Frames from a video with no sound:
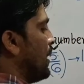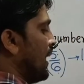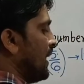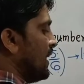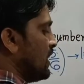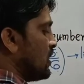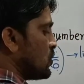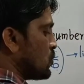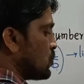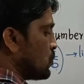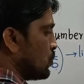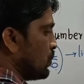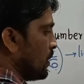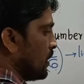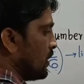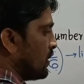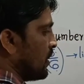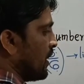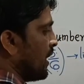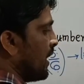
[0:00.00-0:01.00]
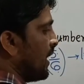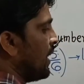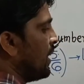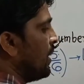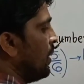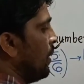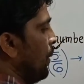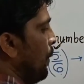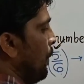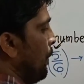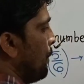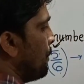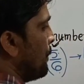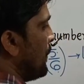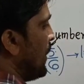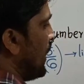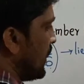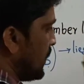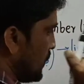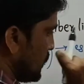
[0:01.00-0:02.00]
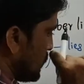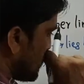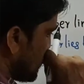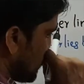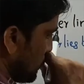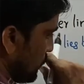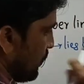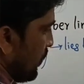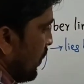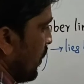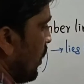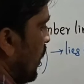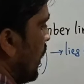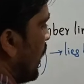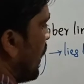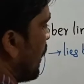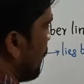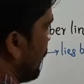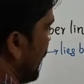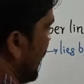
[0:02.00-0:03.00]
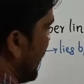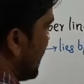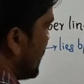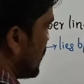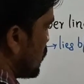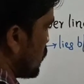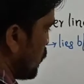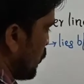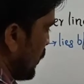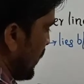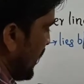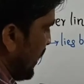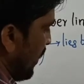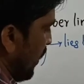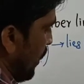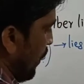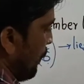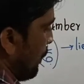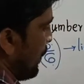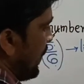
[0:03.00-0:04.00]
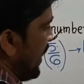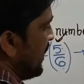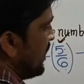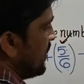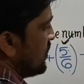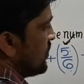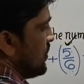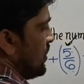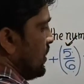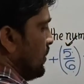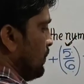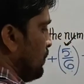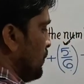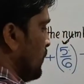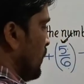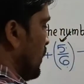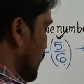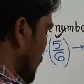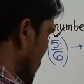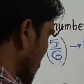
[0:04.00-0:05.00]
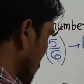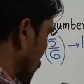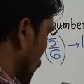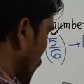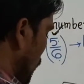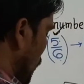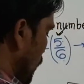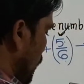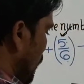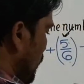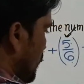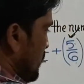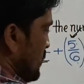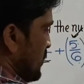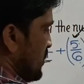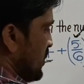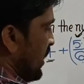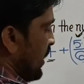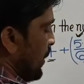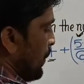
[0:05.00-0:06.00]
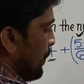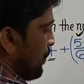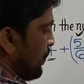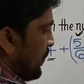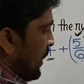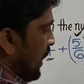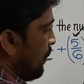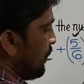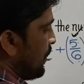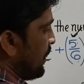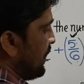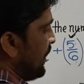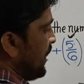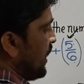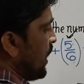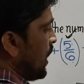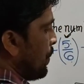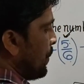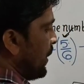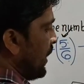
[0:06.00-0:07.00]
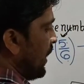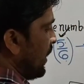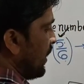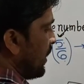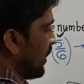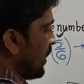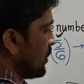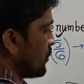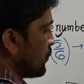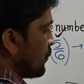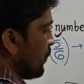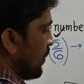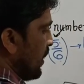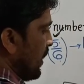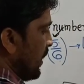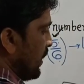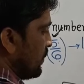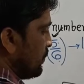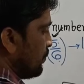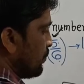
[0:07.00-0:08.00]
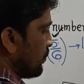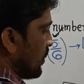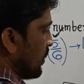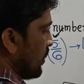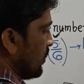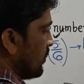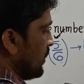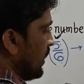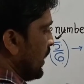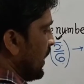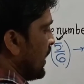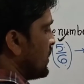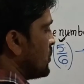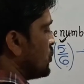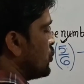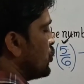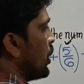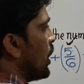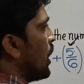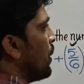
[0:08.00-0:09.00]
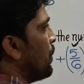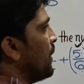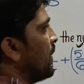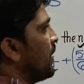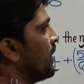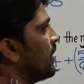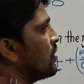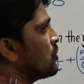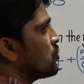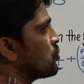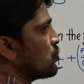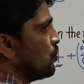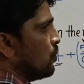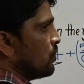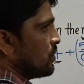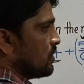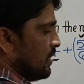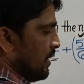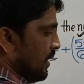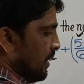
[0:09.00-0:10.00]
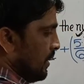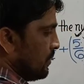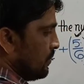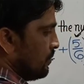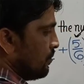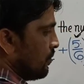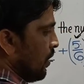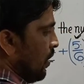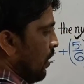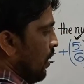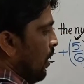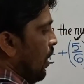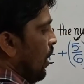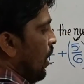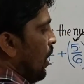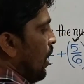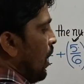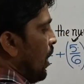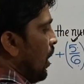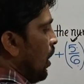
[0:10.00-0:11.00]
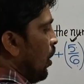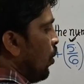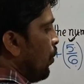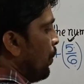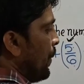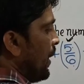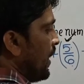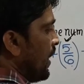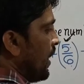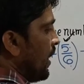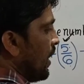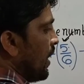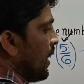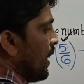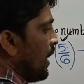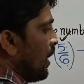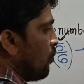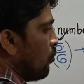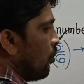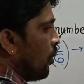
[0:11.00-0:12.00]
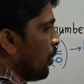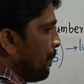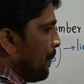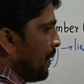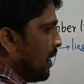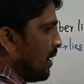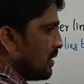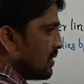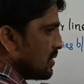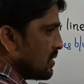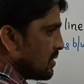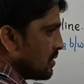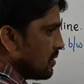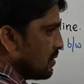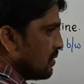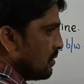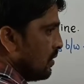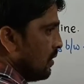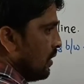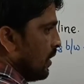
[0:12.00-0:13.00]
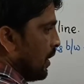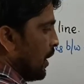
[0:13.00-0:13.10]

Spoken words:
minus 2, 3 and minus 2, or minus 2 and minus 3. Now see, our denominator is 5. That is, denominator shows that how many equal parts